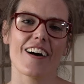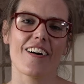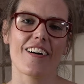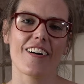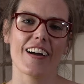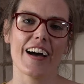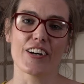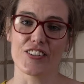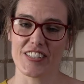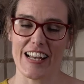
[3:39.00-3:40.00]
are an
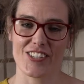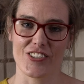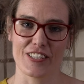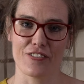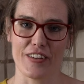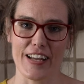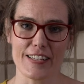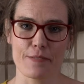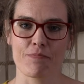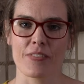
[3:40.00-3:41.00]
unsaturated
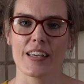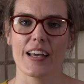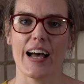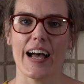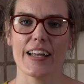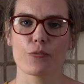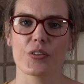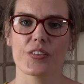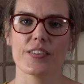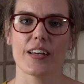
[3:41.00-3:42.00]
fat. And
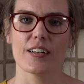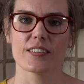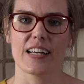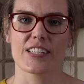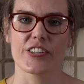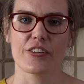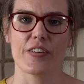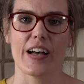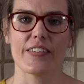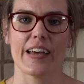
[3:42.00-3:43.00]
within that unsaturated
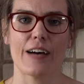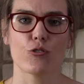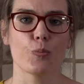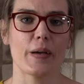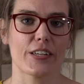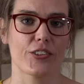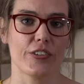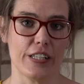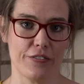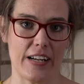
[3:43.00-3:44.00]
fat, they have
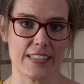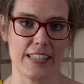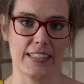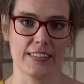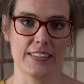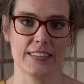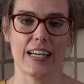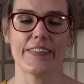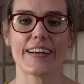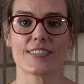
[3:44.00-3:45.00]
omega-3 fatty acids.
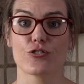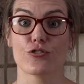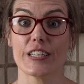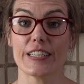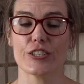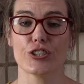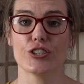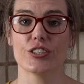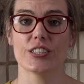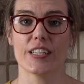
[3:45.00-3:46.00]
And that's a really
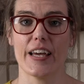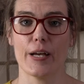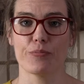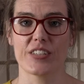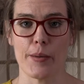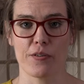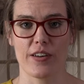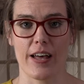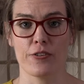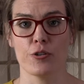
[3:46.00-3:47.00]
good type of
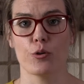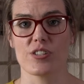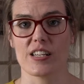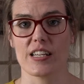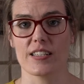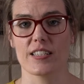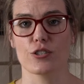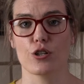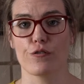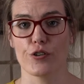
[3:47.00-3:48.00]
fat that your body needs. It's
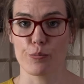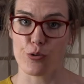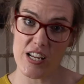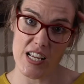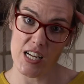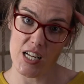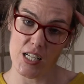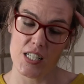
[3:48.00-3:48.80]
good for your brain,